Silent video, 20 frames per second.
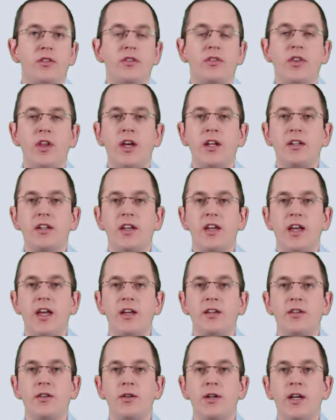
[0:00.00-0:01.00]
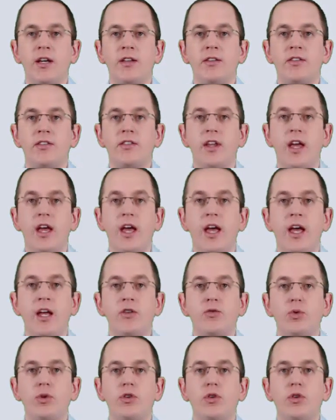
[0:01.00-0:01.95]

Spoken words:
that calculates and